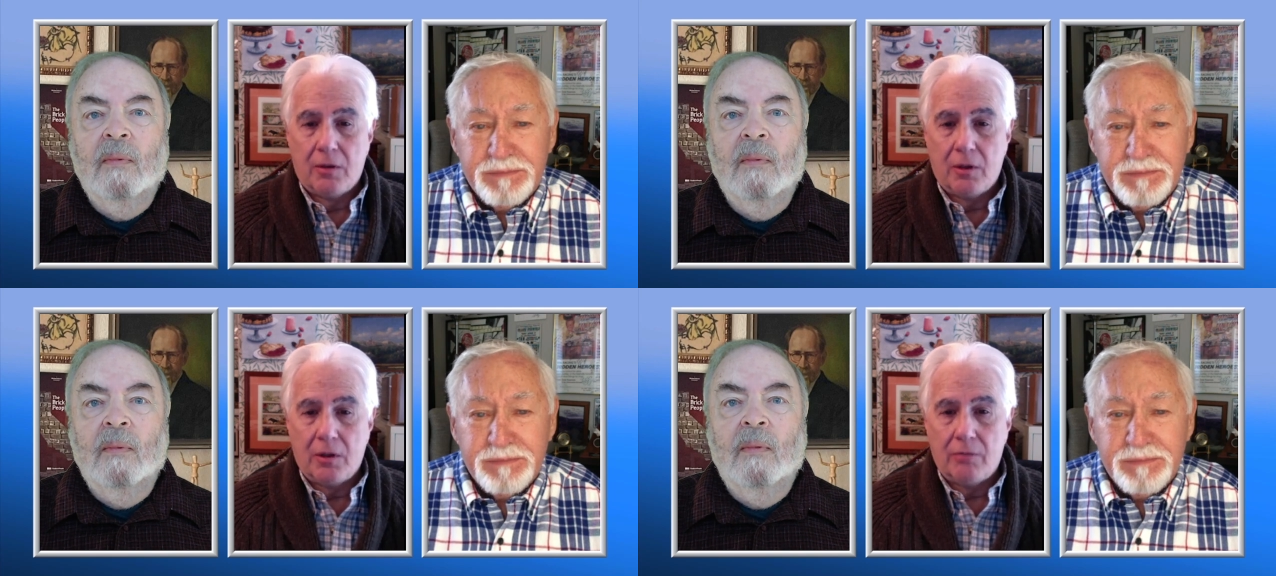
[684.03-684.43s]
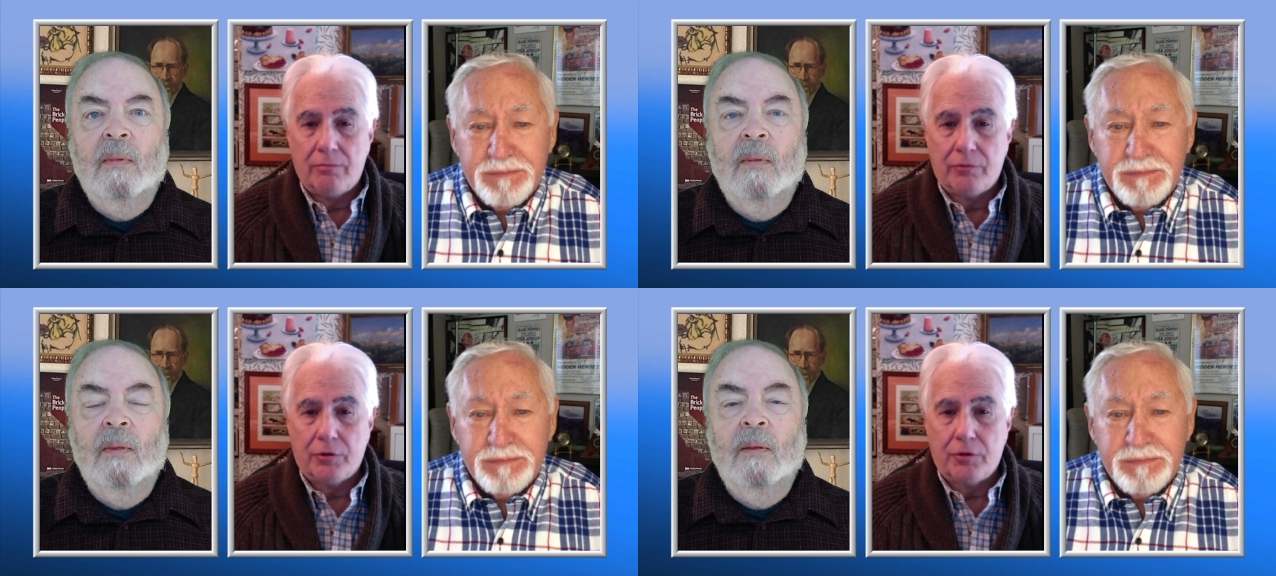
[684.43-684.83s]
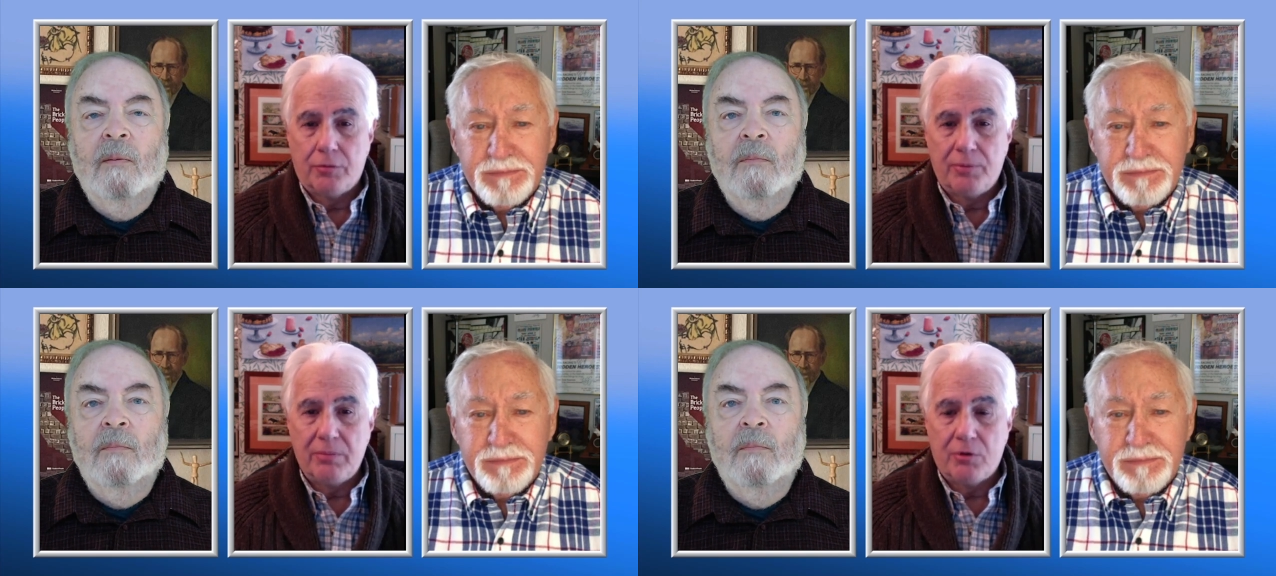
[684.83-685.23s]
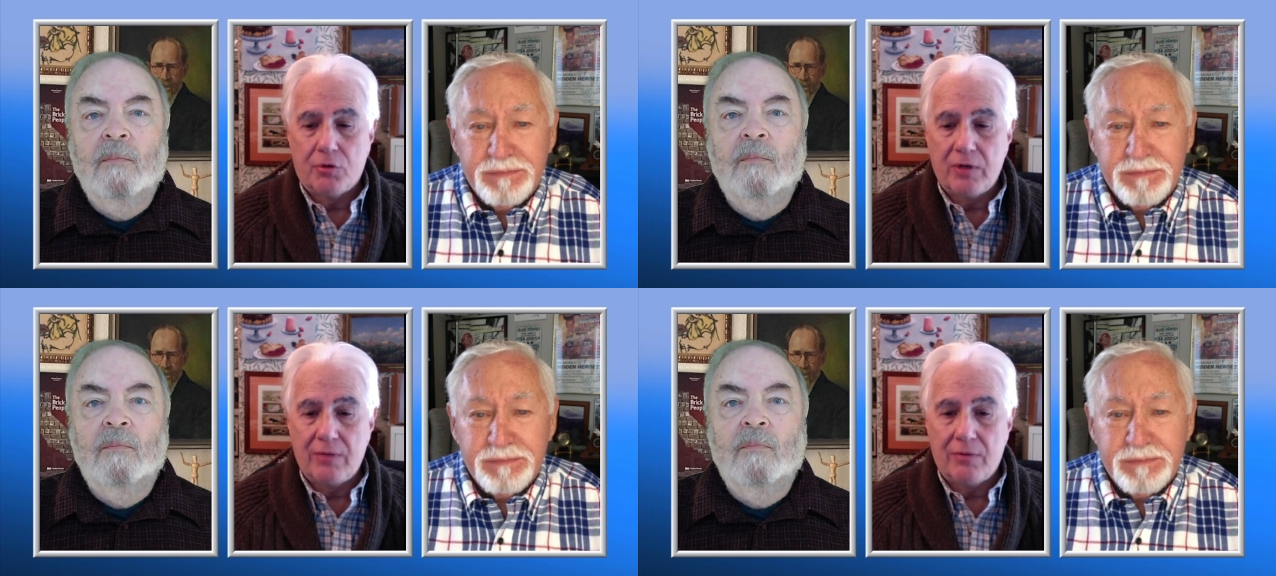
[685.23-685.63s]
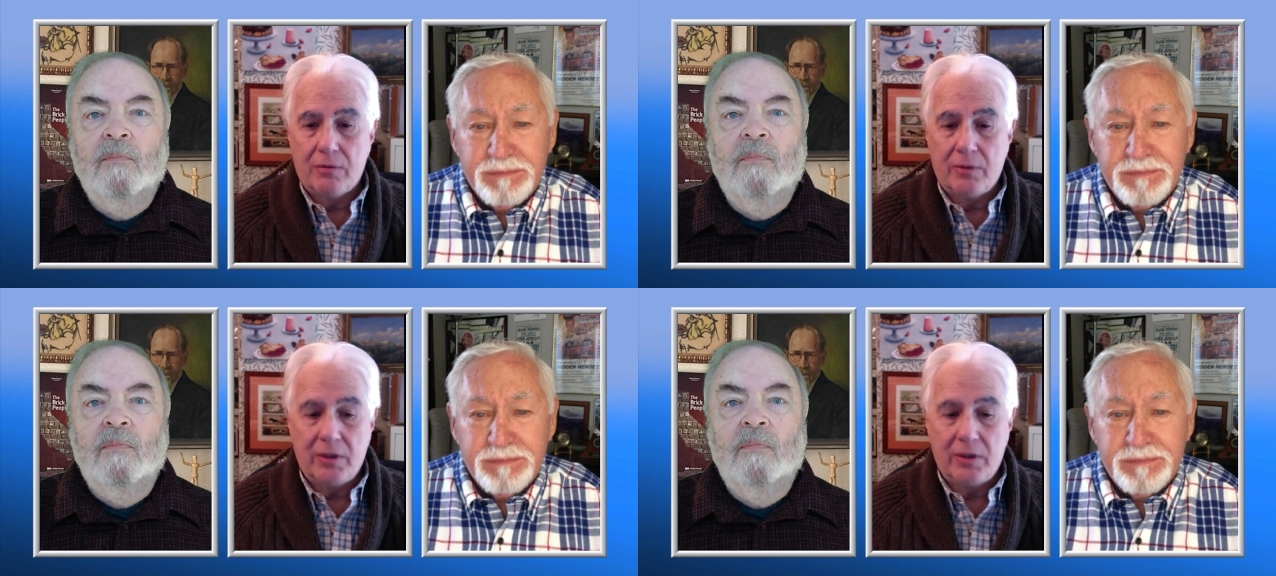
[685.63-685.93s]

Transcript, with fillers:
Speaker 1: Should people travel?